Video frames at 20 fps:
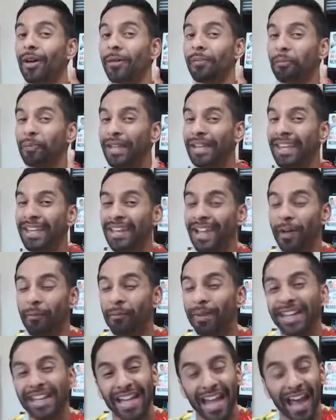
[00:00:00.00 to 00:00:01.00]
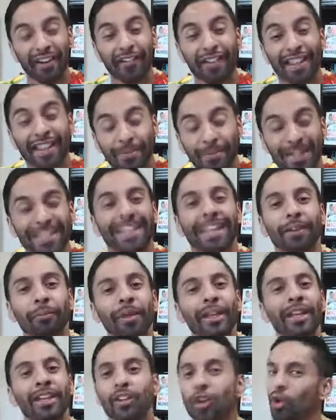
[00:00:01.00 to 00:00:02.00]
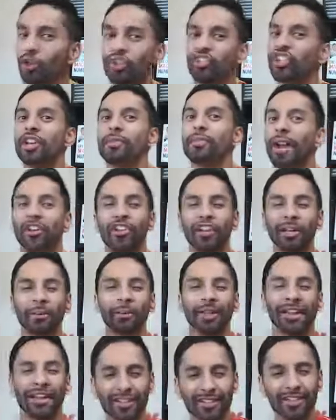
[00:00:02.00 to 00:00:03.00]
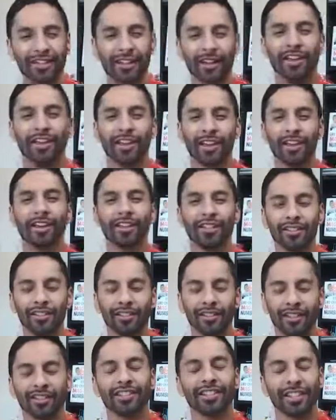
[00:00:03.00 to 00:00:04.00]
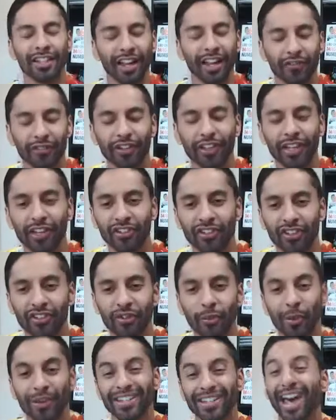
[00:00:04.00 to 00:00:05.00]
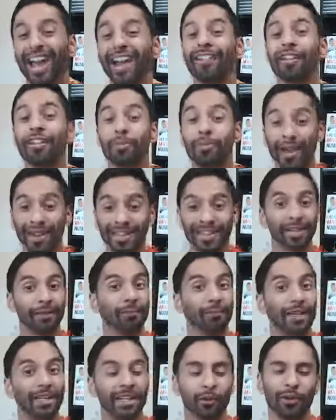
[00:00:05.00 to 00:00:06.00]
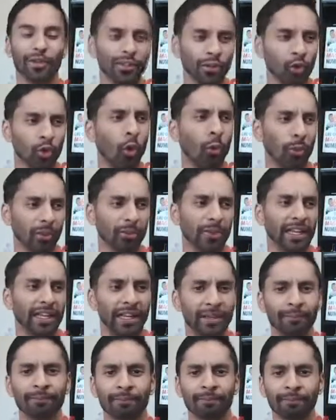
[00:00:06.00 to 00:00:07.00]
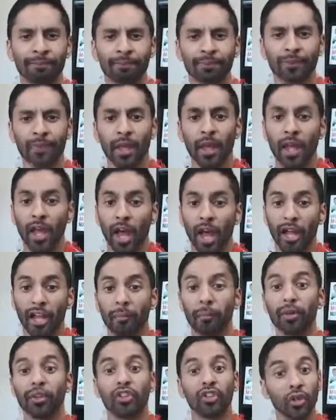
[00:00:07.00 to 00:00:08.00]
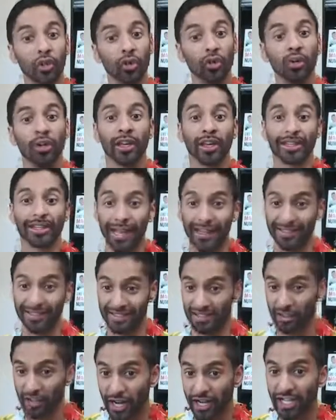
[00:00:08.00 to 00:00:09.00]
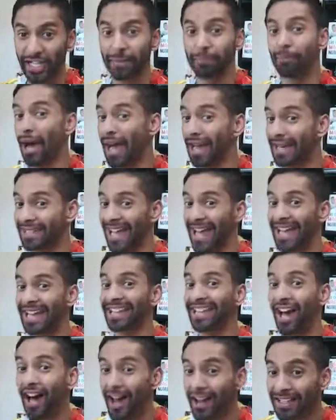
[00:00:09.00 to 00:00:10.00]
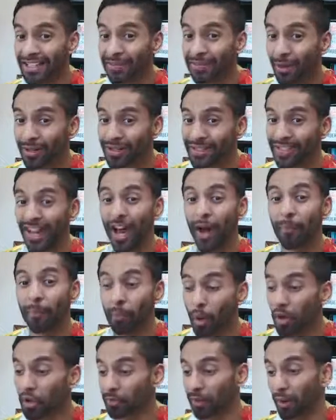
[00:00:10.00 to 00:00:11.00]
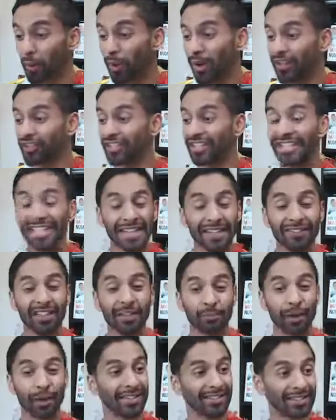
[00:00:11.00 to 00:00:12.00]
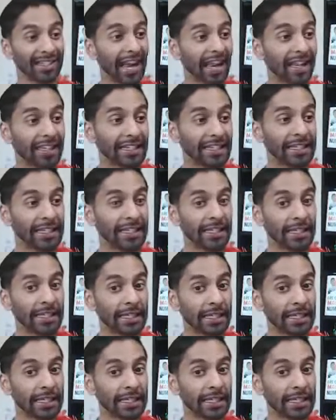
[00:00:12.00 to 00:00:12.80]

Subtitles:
Mean meaning arithmetic mean, not geometric mean. So just a clarification. So what's the arithmetic mean, which is normal mean? And number 2, Gangster Granny, Bad Dad and the Ice Monster are books by which TV personality?